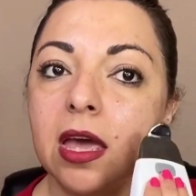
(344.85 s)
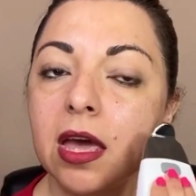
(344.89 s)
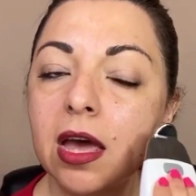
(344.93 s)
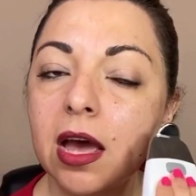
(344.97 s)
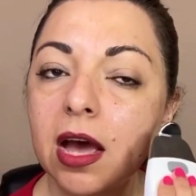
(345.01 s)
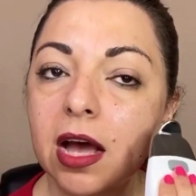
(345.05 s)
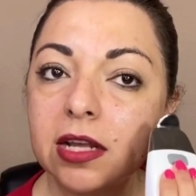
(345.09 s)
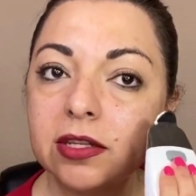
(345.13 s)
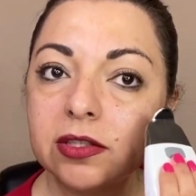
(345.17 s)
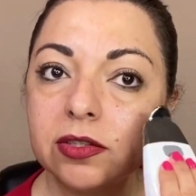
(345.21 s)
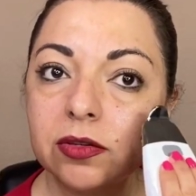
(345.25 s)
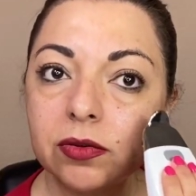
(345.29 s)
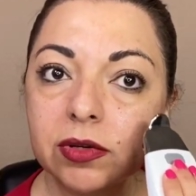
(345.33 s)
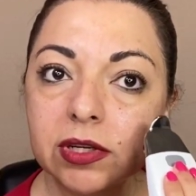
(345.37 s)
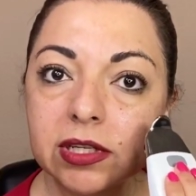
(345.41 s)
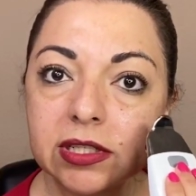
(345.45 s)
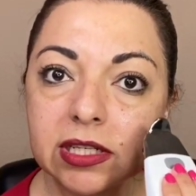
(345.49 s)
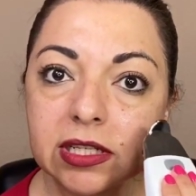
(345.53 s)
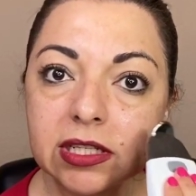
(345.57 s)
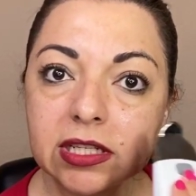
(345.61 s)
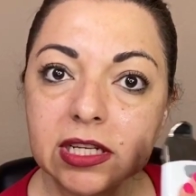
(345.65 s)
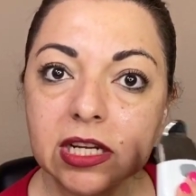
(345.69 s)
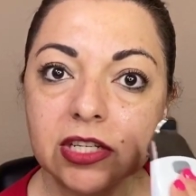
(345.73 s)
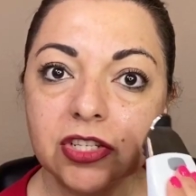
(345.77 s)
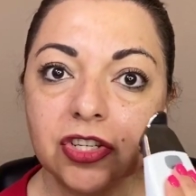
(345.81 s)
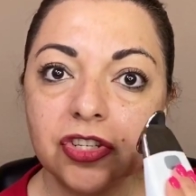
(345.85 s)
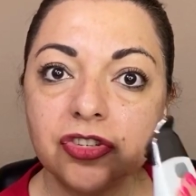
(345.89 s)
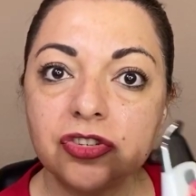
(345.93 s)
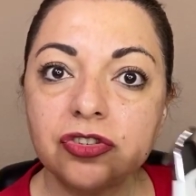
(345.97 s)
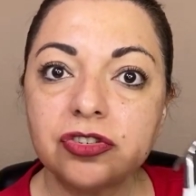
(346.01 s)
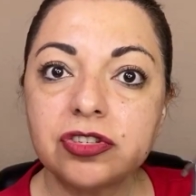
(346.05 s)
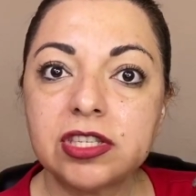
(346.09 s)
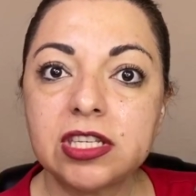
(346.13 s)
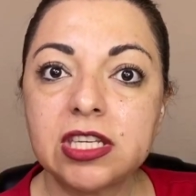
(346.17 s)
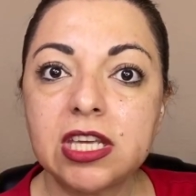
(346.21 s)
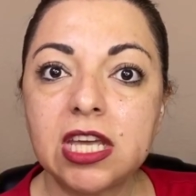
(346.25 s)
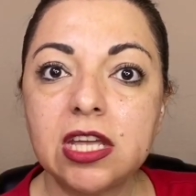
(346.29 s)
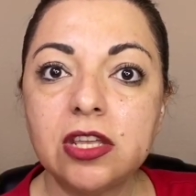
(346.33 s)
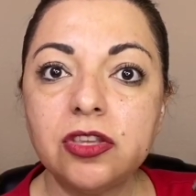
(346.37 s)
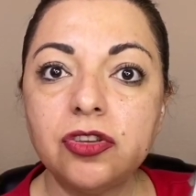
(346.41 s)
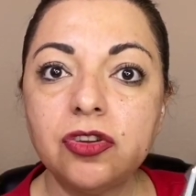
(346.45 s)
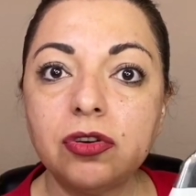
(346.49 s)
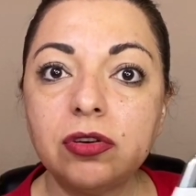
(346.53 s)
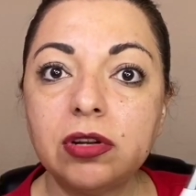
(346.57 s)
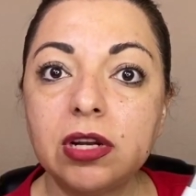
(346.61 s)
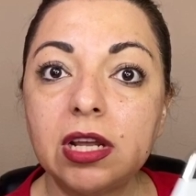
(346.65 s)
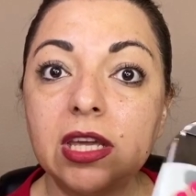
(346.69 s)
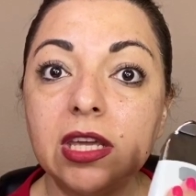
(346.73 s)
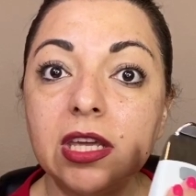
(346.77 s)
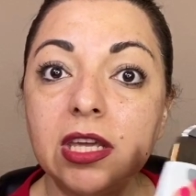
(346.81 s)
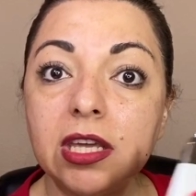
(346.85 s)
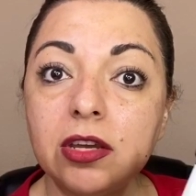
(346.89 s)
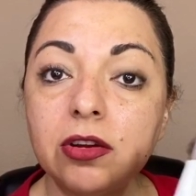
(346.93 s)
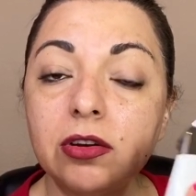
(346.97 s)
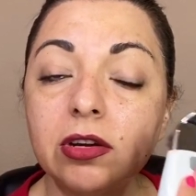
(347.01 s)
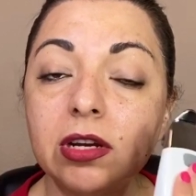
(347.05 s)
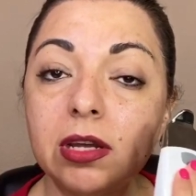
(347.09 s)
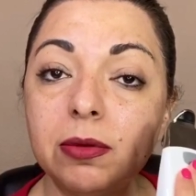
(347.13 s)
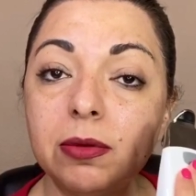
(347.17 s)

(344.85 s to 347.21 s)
As soon as it touches your skin, you're gonna hear a